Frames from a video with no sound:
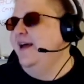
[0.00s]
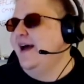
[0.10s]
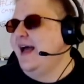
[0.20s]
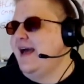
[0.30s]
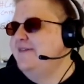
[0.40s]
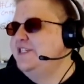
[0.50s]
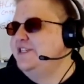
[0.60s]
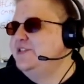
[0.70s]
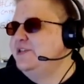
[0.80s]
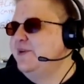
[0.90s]
I have to
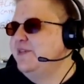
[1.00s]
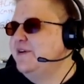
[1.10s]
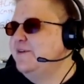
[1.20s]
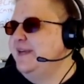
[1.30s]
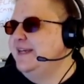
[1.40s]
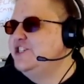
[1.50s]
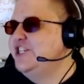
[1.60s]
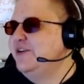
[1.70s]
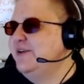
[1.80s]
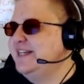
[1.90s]
use it with her because she
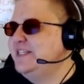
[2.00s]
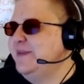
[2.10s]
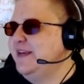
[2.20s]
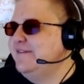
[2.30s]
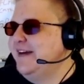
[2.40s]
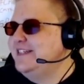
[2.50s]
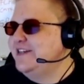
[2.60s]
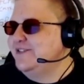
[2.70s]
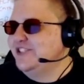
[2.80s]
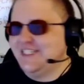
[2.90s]
corrects me if I
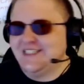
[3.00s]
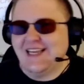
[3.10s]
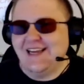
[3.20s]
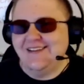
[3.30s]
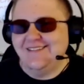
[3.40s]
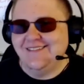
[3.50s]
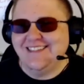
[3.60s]
don't, she said.